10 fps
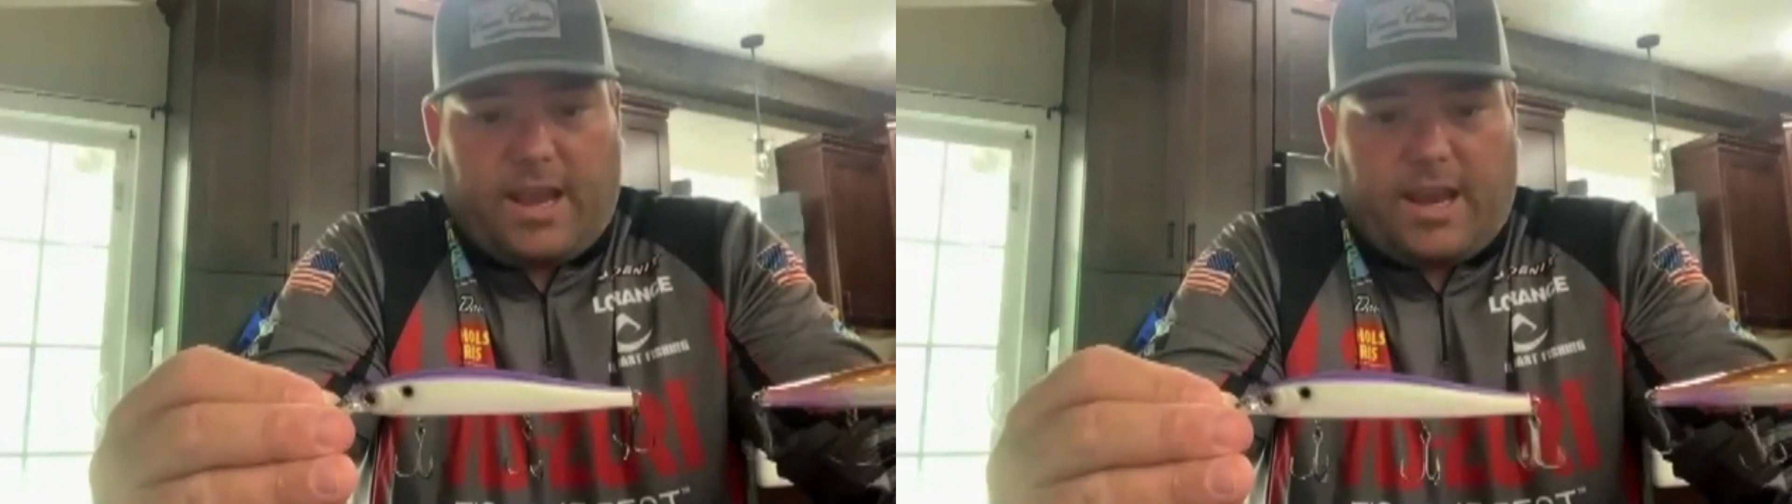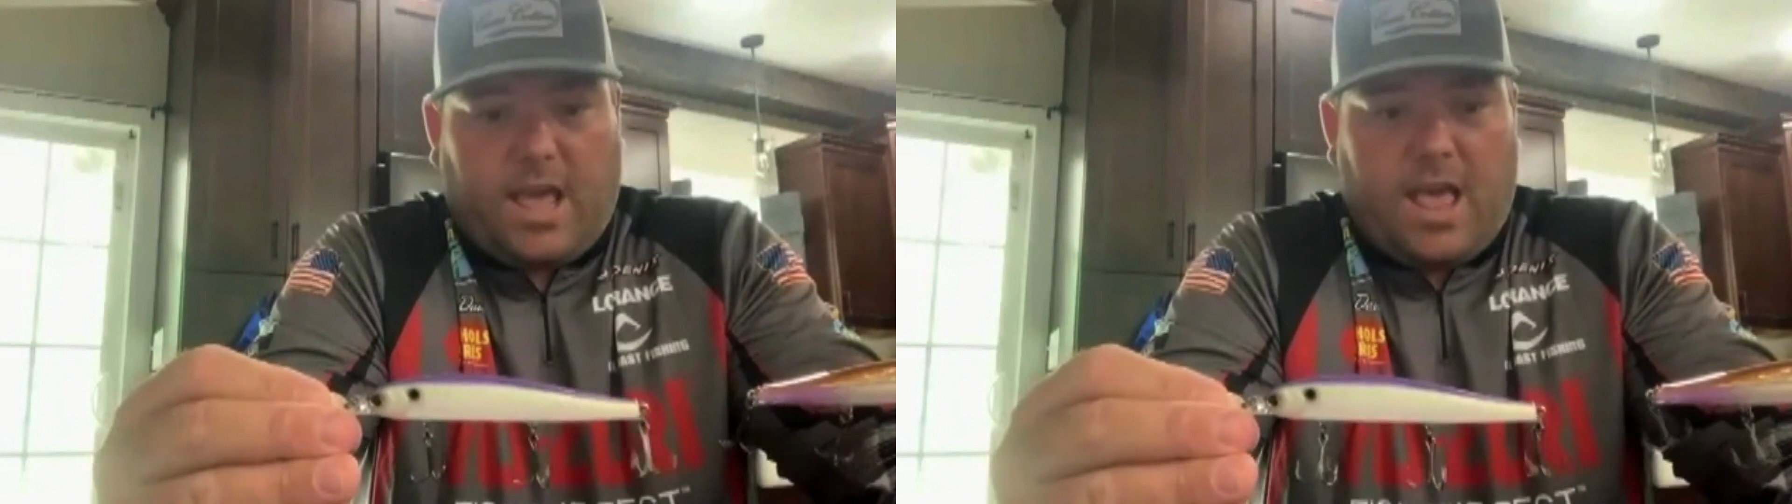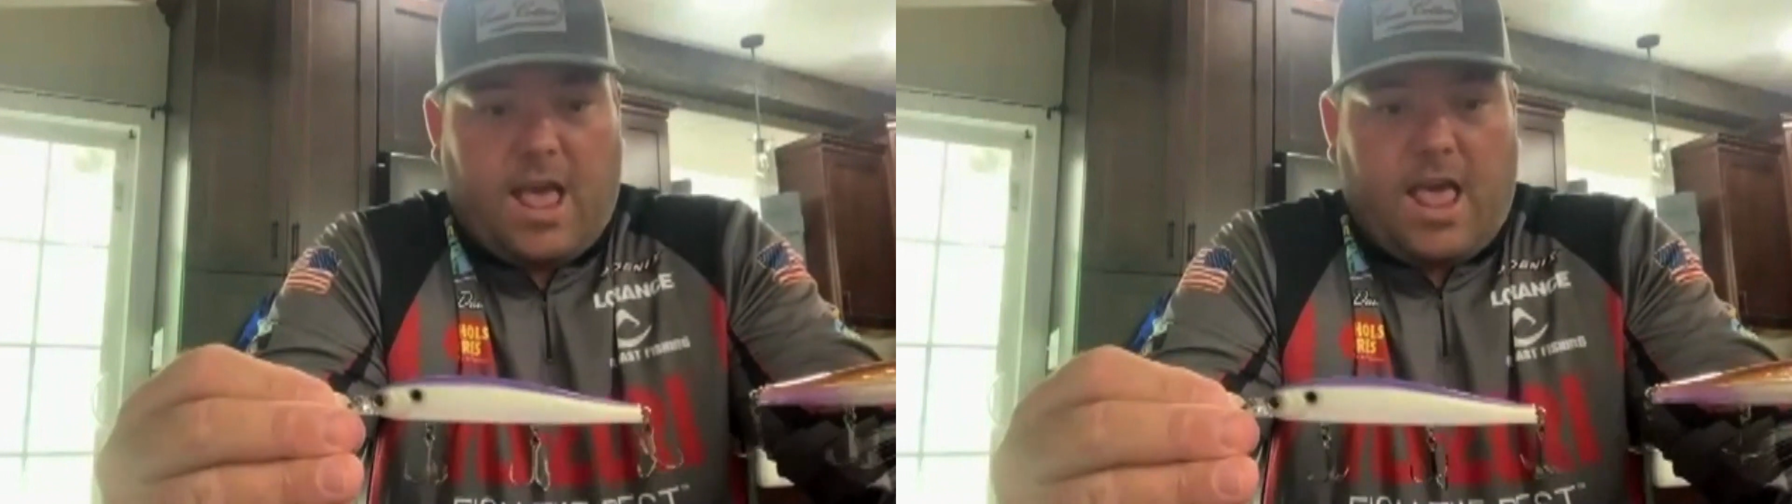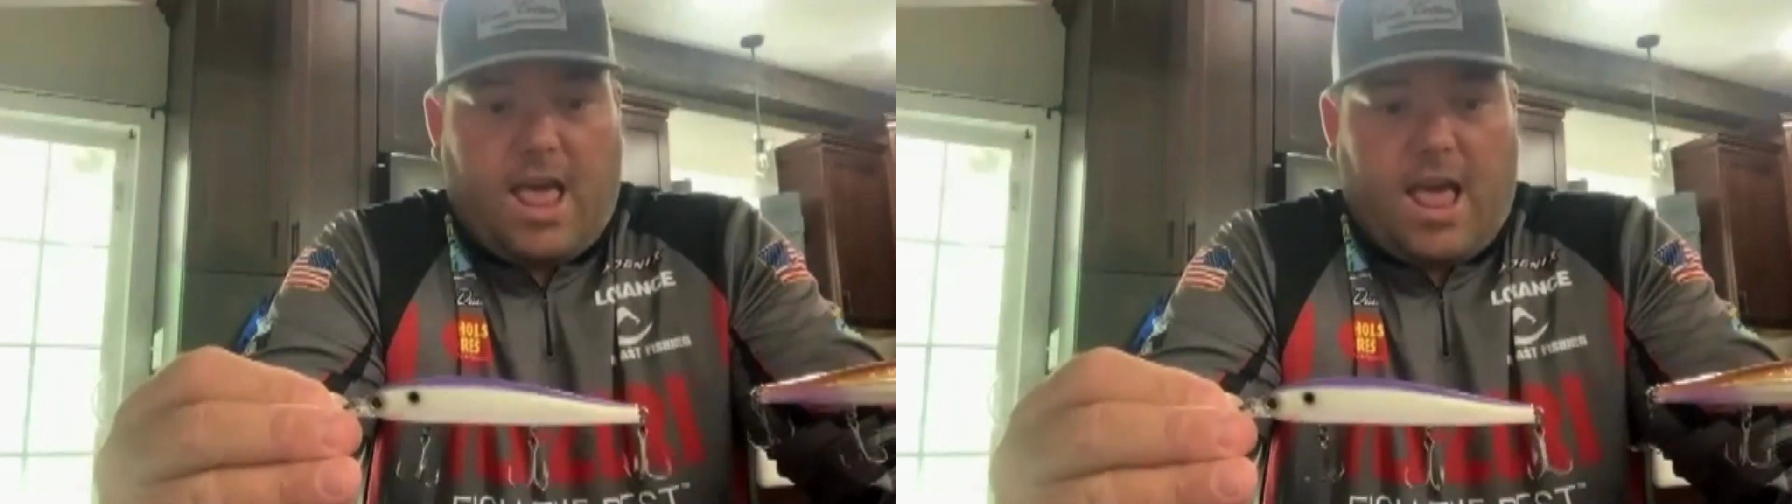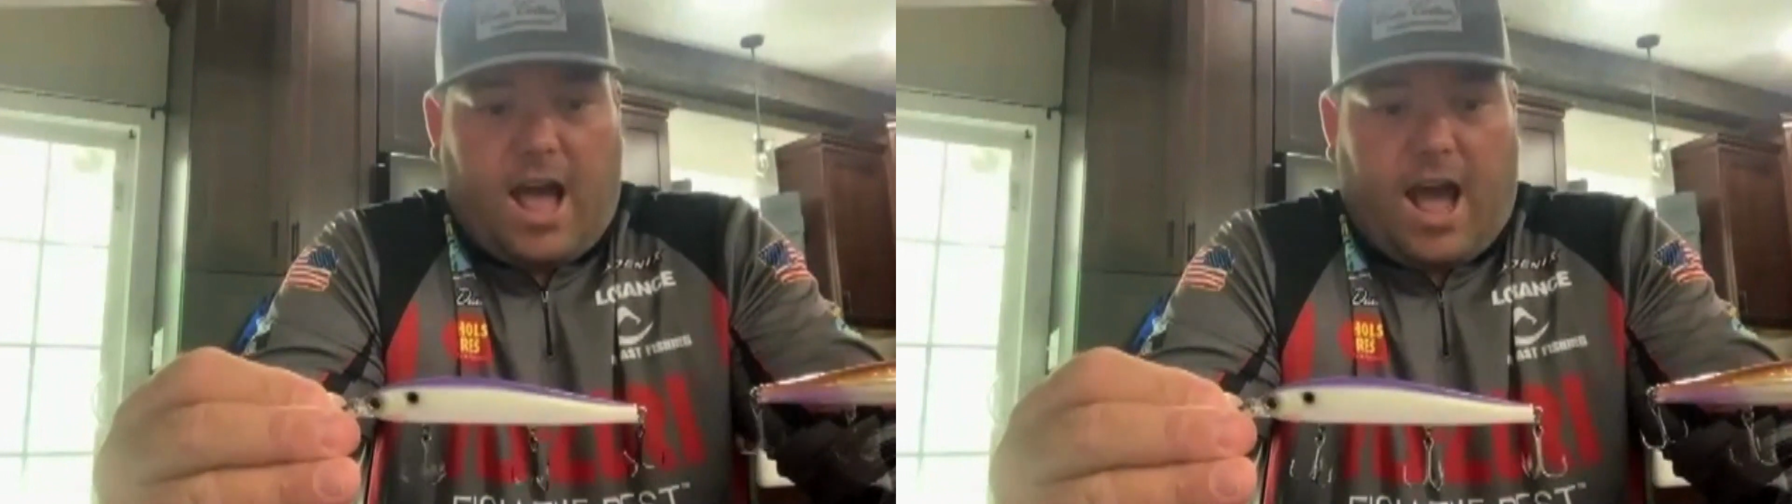And
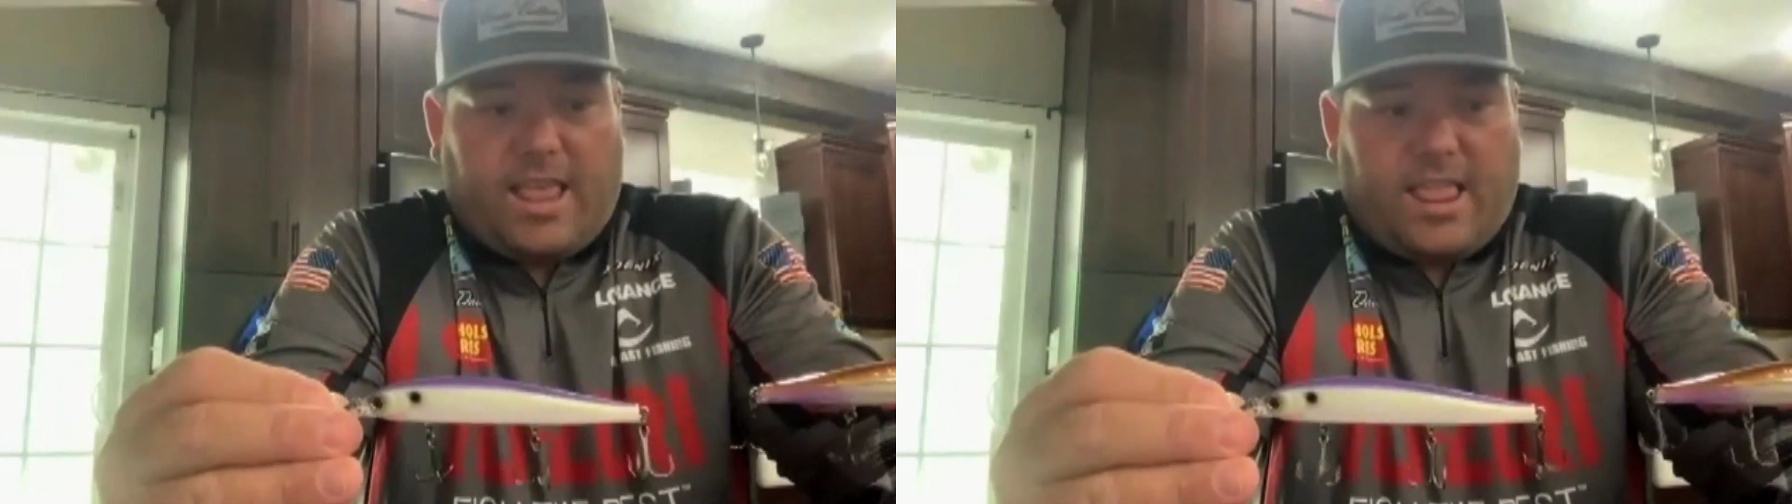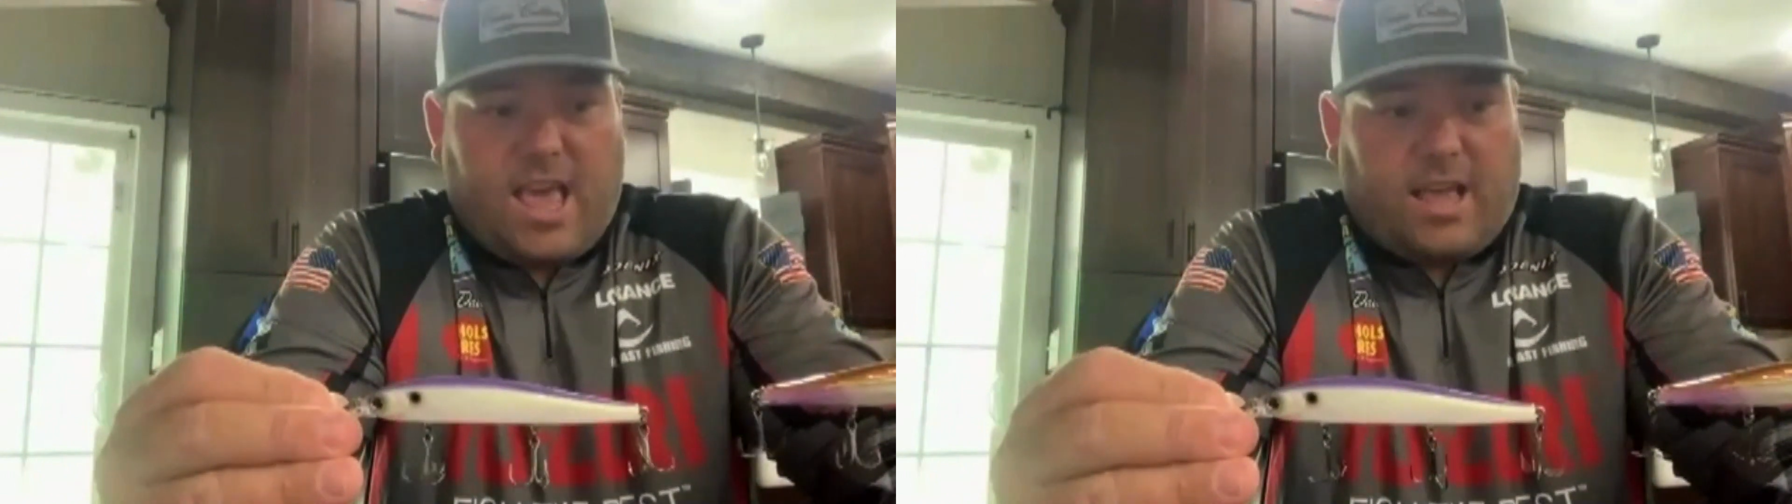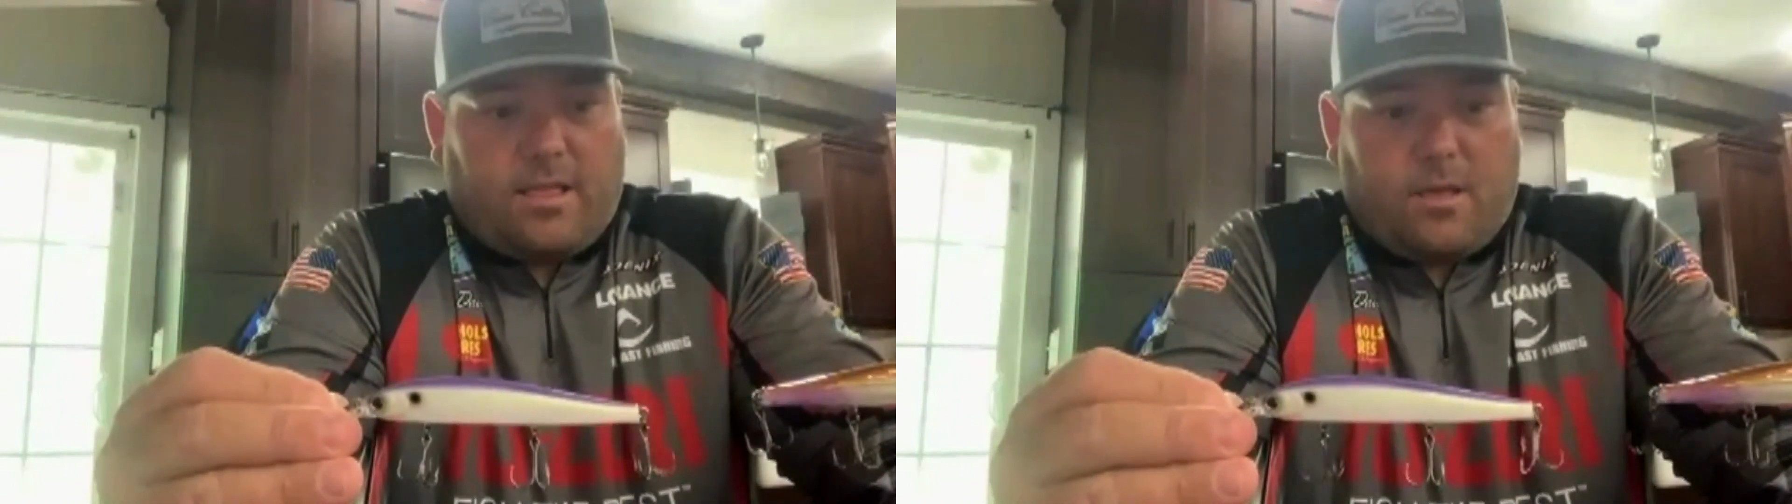I think